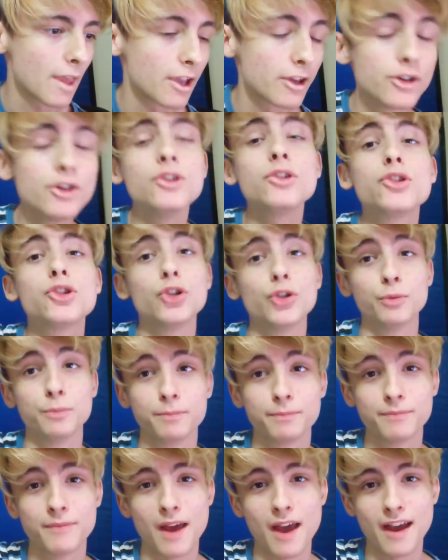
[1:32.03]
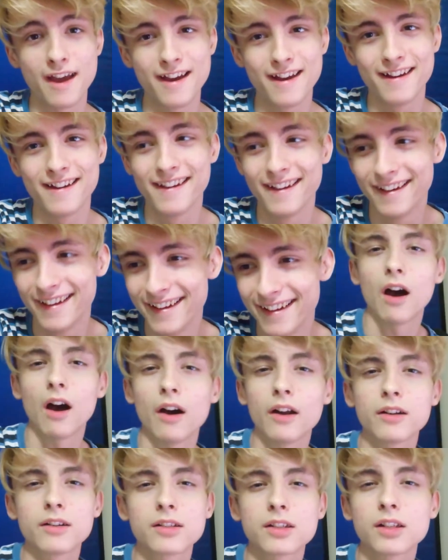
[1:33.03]
YouTube.
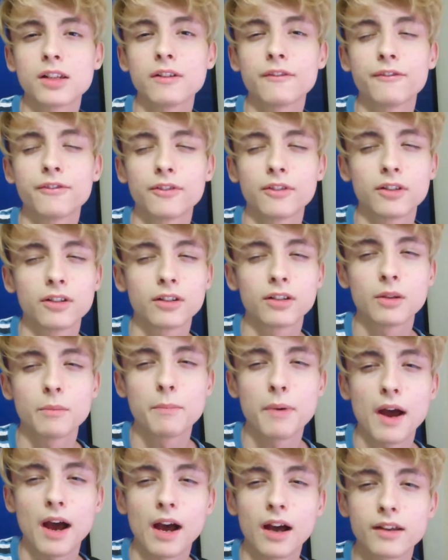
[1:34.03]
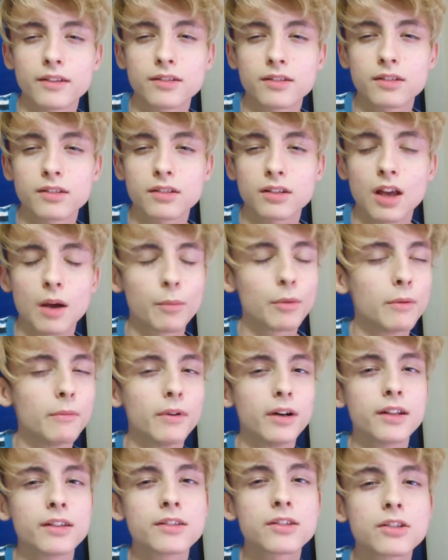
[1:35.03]
Honestly, for the past couple of
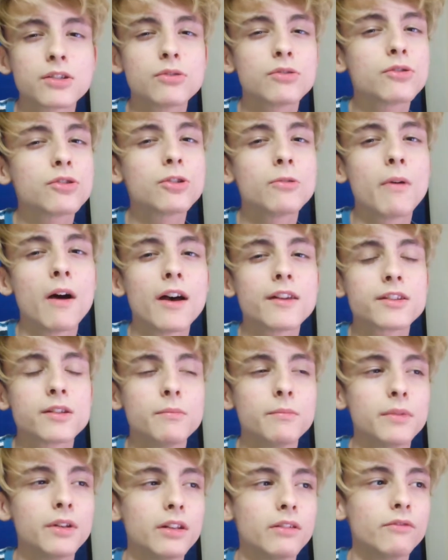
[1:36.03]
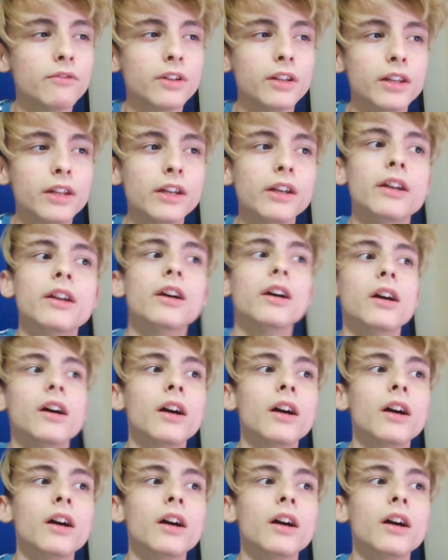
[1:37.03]
months, YouTube hasn't been really